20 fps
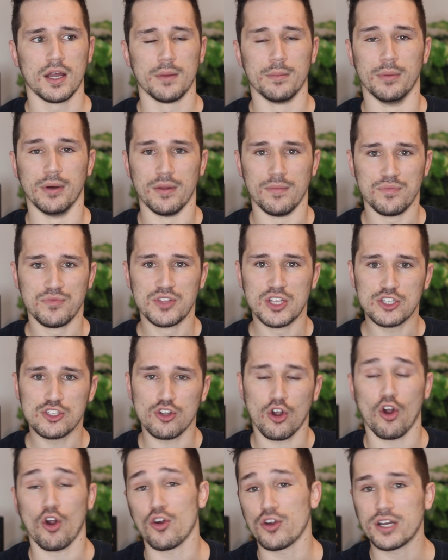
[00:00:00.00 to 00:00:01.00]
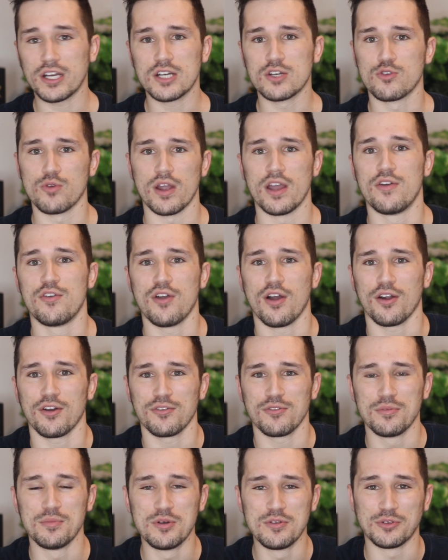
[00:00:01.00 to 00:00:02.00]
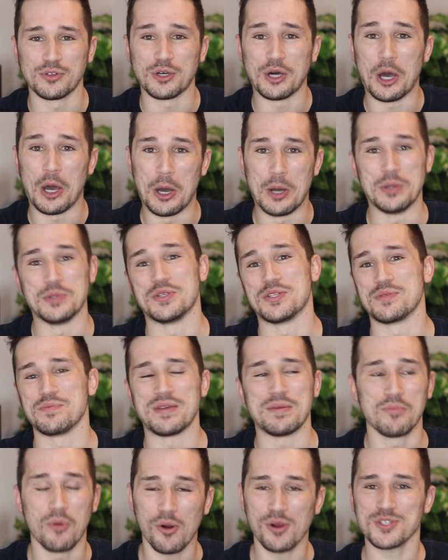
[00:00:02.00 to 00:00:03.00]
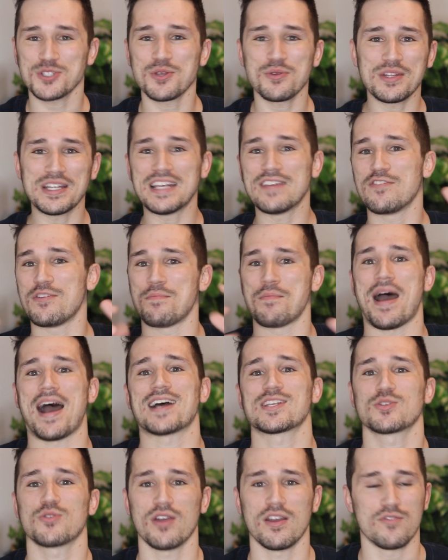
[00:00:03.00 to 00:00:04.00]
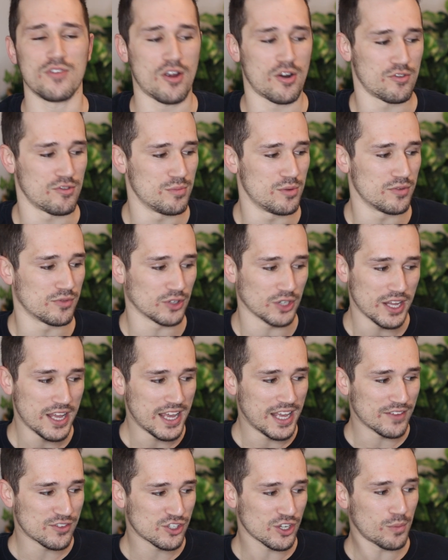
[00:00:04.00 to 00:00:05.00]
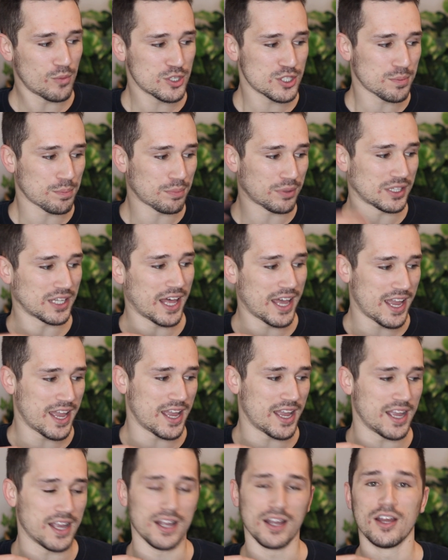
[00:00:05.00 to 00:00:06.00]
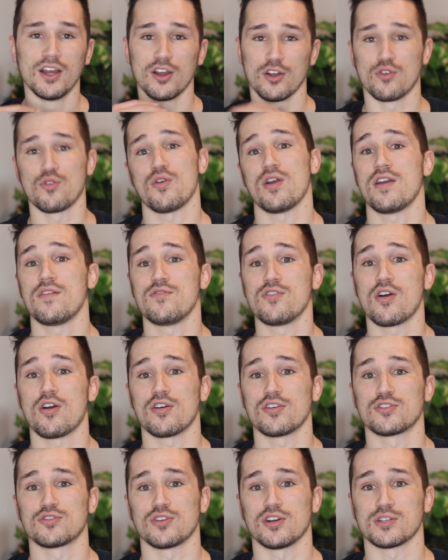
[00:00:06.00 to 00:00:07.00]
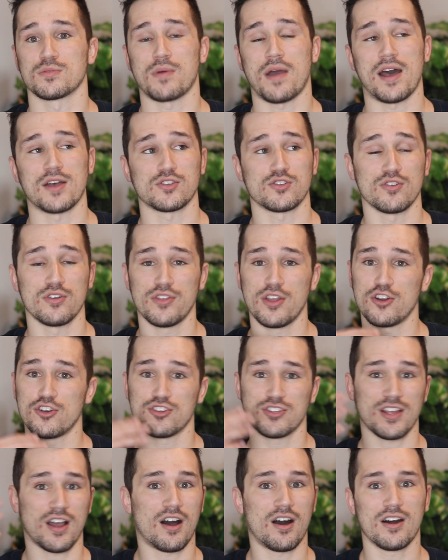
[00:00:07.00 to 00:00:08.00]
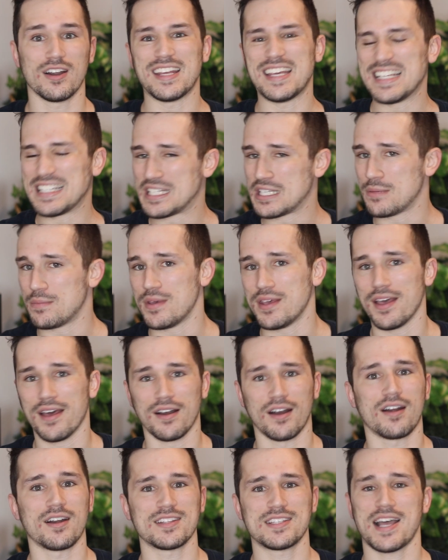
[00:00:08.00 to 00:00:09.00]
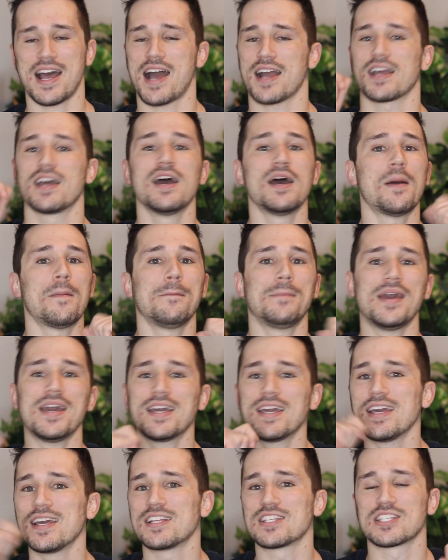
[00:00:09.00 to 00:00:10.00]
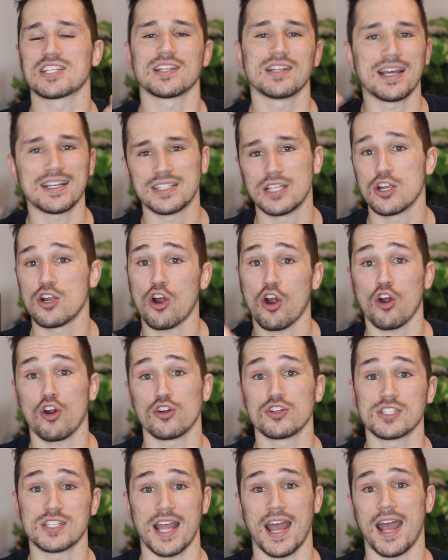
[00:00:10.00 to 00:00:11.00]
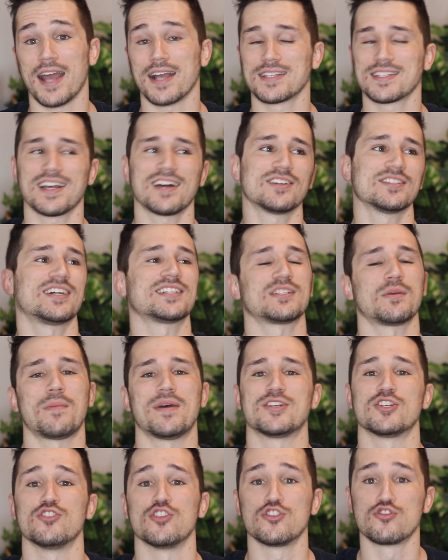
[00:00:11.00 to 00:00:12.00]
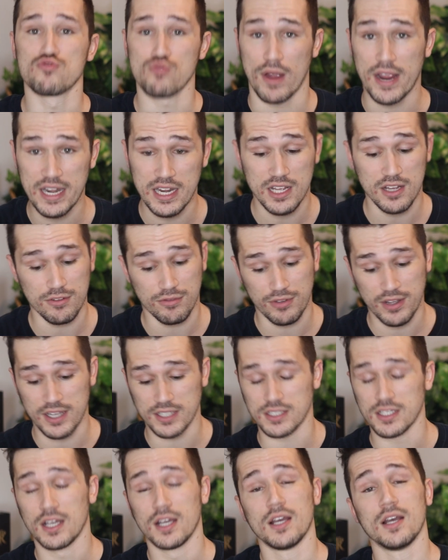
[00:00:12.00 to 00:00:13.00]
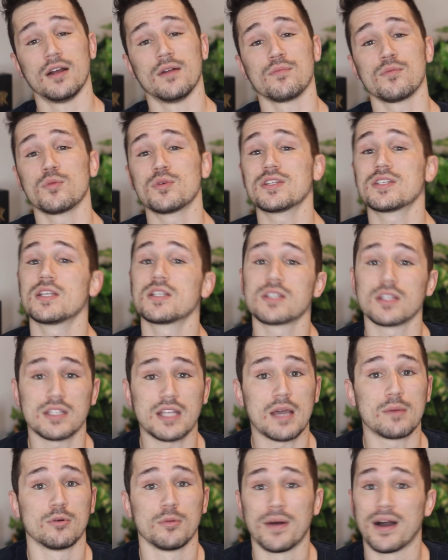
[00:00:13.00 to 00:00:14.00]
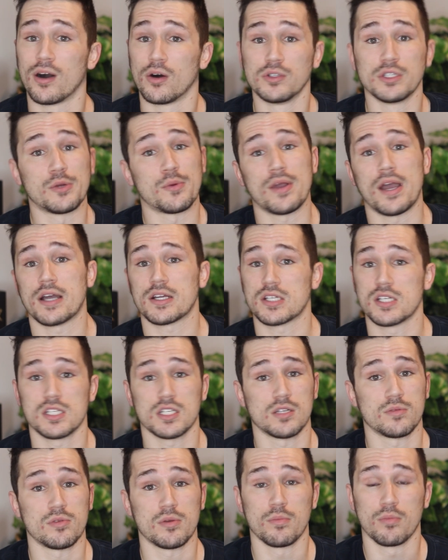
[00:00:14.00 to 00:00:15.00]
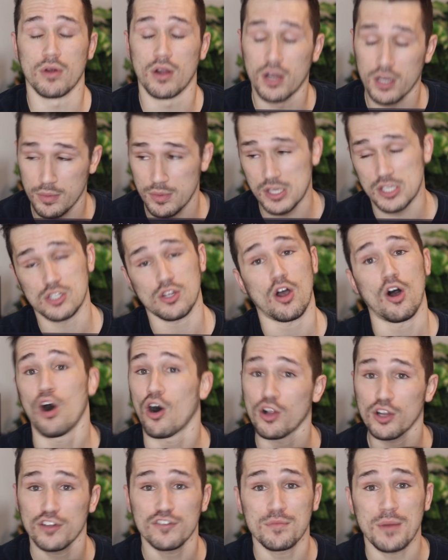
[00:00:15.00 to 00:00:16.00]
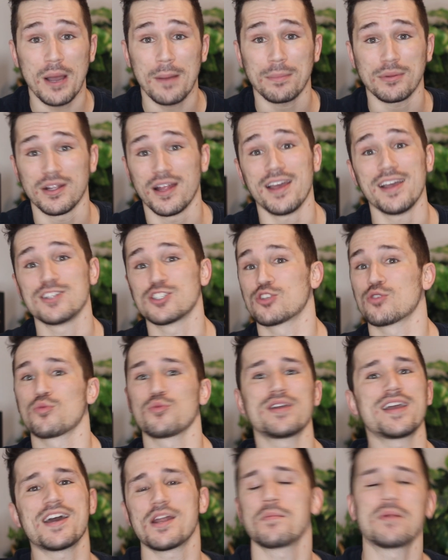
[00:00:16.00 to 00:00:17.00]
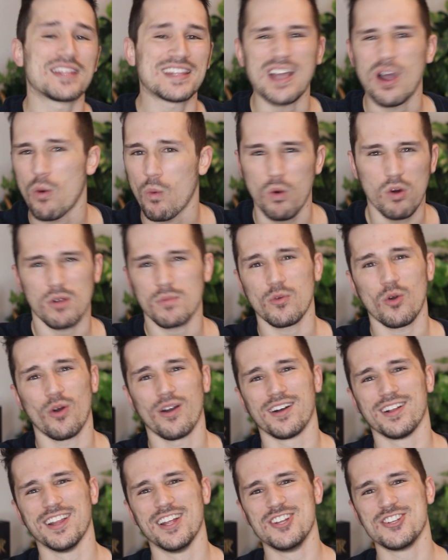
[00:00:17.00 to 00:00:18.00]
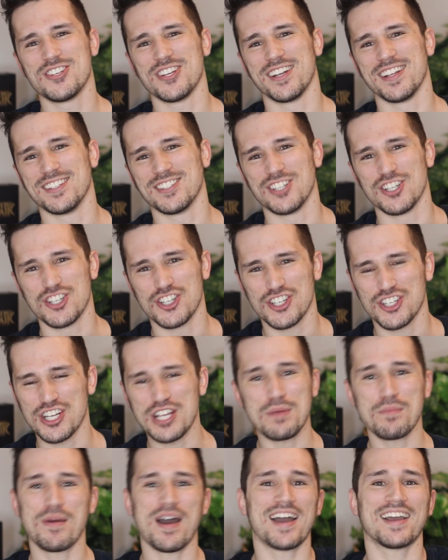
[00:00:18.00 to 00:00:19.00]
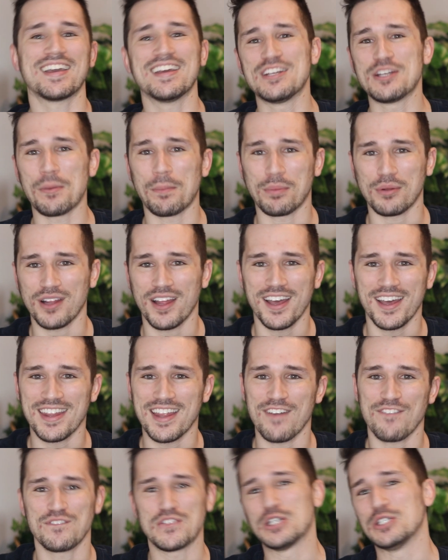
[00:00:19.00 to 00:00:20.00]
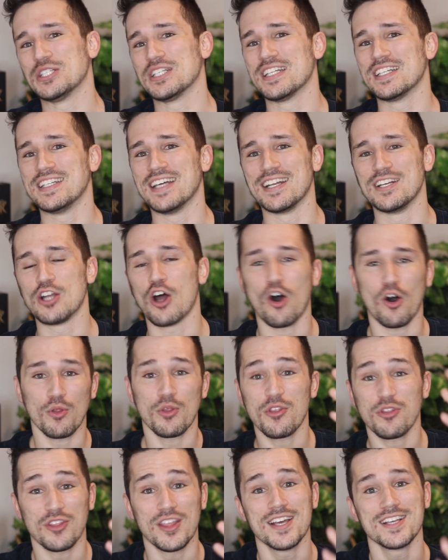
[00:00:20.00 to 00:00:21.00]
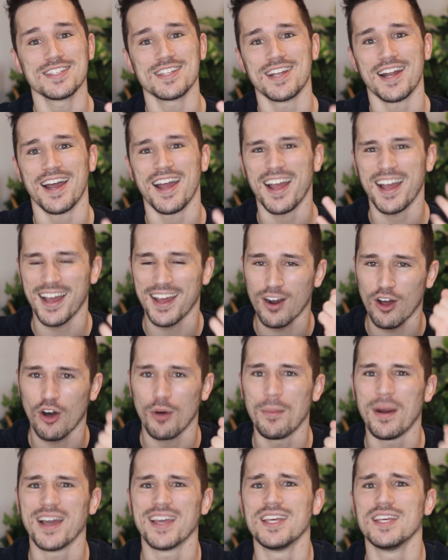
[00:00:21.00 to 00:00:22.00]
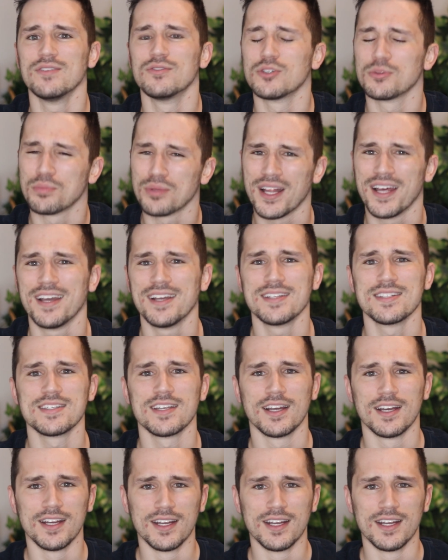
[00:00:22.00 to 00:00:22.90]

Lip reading: But this targeted graveyard removal hoses me, more so than even mass graveyard removal. If someone's playing Graveyard Trespasser and they're just on ETB and on attack, picking and selecting cards to exile, not to mention the draining effect, when this hits the table, my only reaction is going to be bruh, because all of my plans to reanimate that Wormcoil engine and to cheat back into play that Field of the Dead and all the things that I had, all my evil plans,